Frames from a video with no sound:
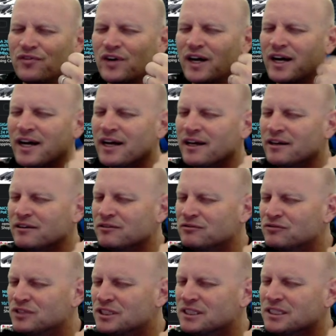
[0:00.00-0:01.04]
five,
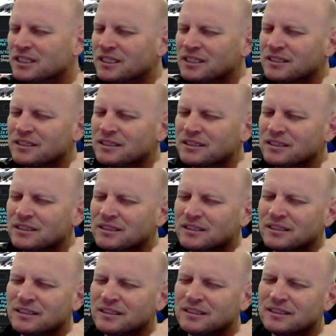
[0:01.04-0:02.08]
six,
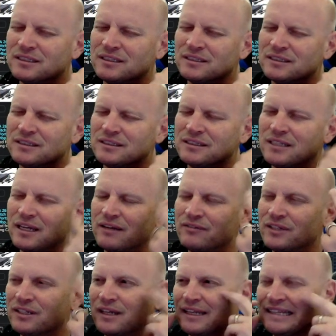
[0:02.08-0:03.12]

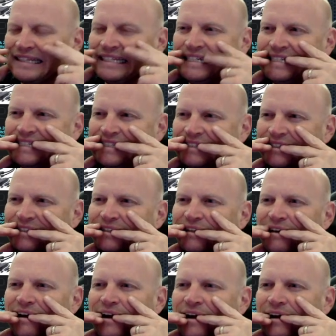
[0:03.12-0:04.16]
seven, at least,
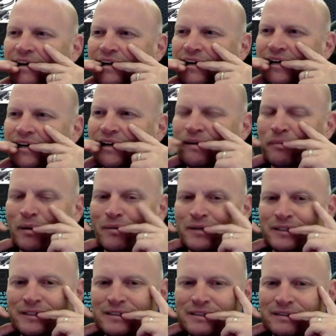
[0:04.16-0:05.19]
probably
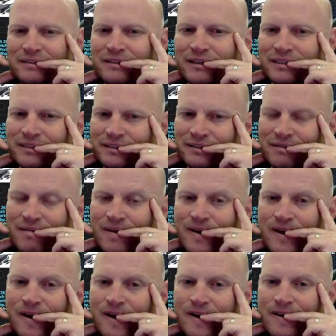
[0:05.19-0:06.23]
at least a dozen.
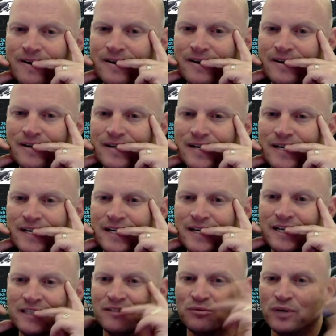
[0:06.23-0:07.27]

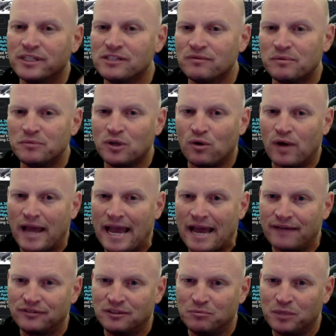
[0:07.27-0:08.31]
The rest of them don't
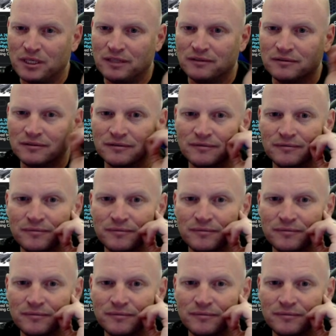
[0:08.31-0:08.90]
have to be.